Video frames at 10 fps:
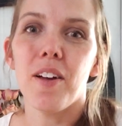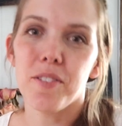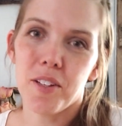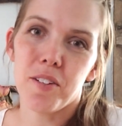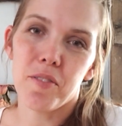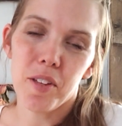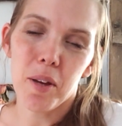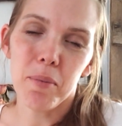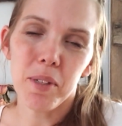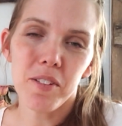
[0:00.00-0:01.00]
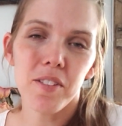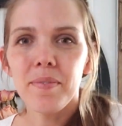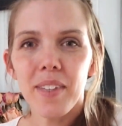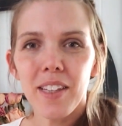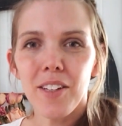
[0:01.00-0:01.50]
outside of the obvious.
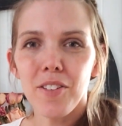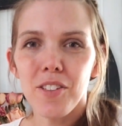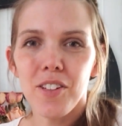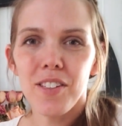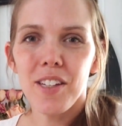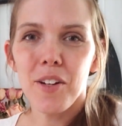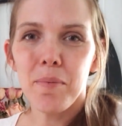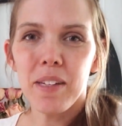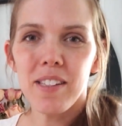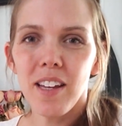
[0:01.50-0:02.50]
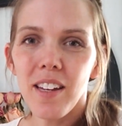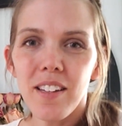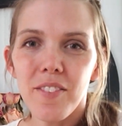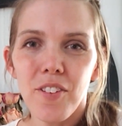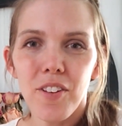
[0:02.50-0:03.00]
My little jars here, I'm
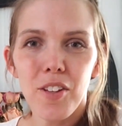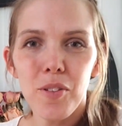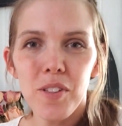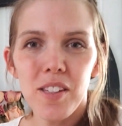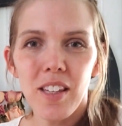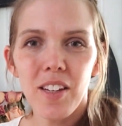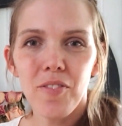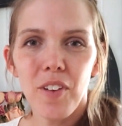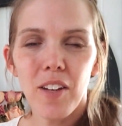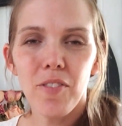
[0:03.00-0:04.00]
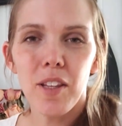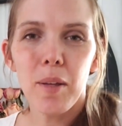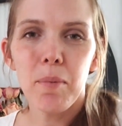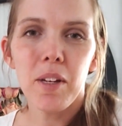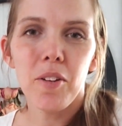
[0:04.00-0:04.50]
excited for the uses I can find for them
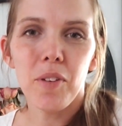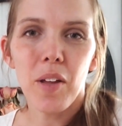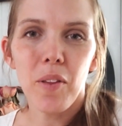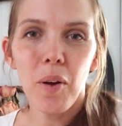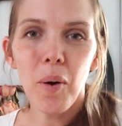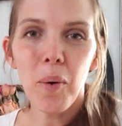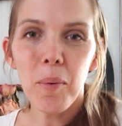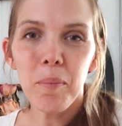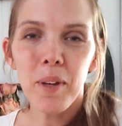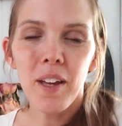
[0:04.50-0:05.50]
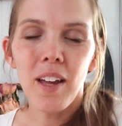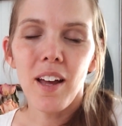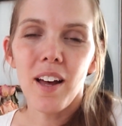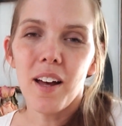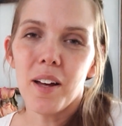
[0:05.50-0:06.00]
in and around the home,
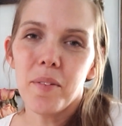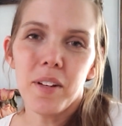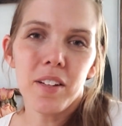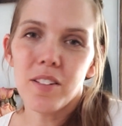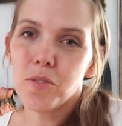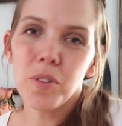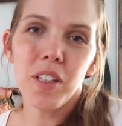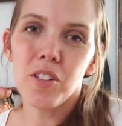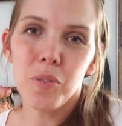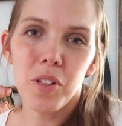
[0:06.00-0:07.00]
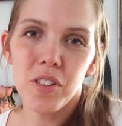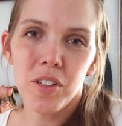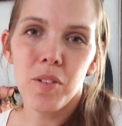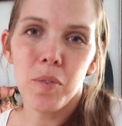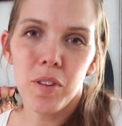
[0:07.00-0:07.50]
and really enjoyed
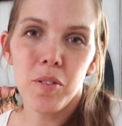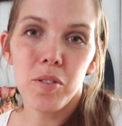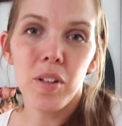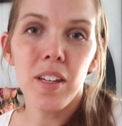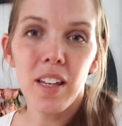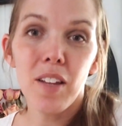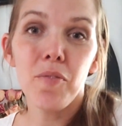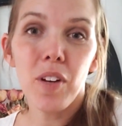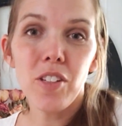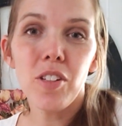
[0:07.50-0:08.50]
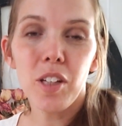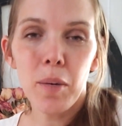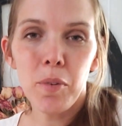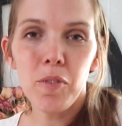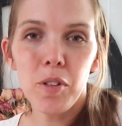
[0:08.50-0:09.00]
sharing with you. So again, I invite you to
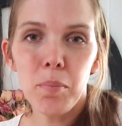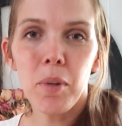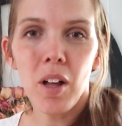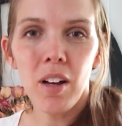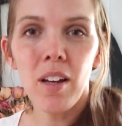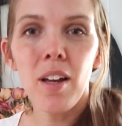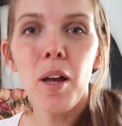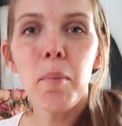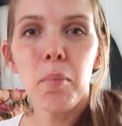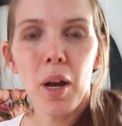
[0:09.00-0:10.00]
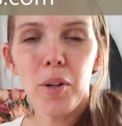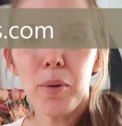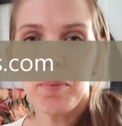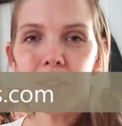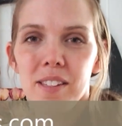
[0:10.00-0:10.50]
come over to the blog,
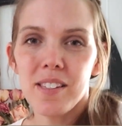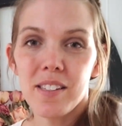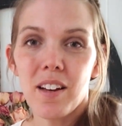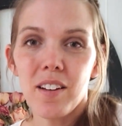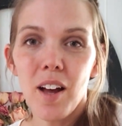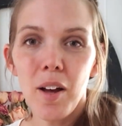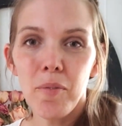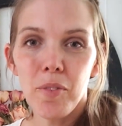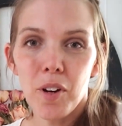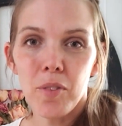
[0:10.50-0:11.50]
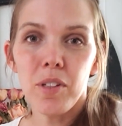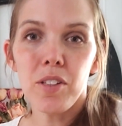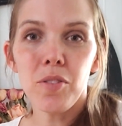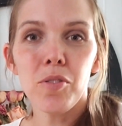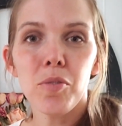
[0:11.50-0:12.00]
prodigalpieces.com, for our
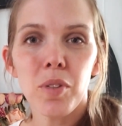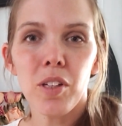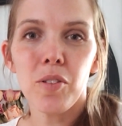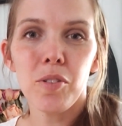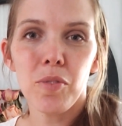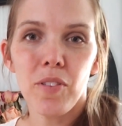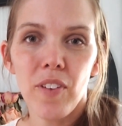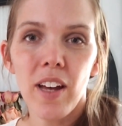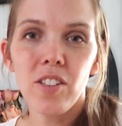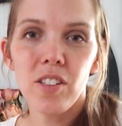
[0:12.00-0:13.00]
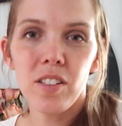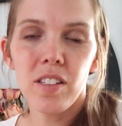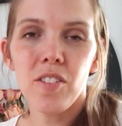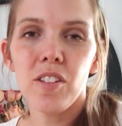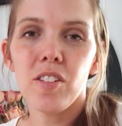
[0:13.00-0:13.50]
reduce, reuse, refashion
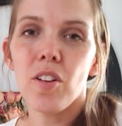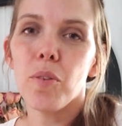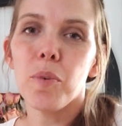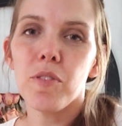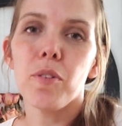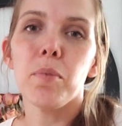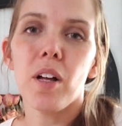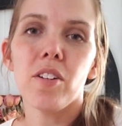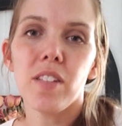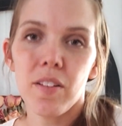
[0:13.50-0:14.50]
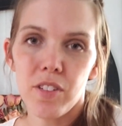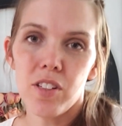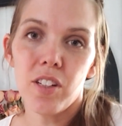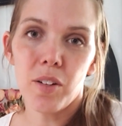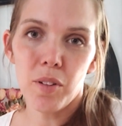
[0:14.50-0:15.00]
series and all the wonderful bloggers have to
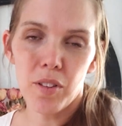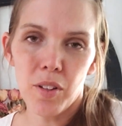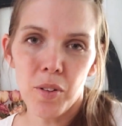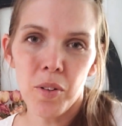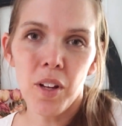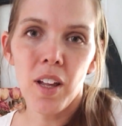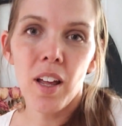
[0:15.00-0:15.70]
share with you.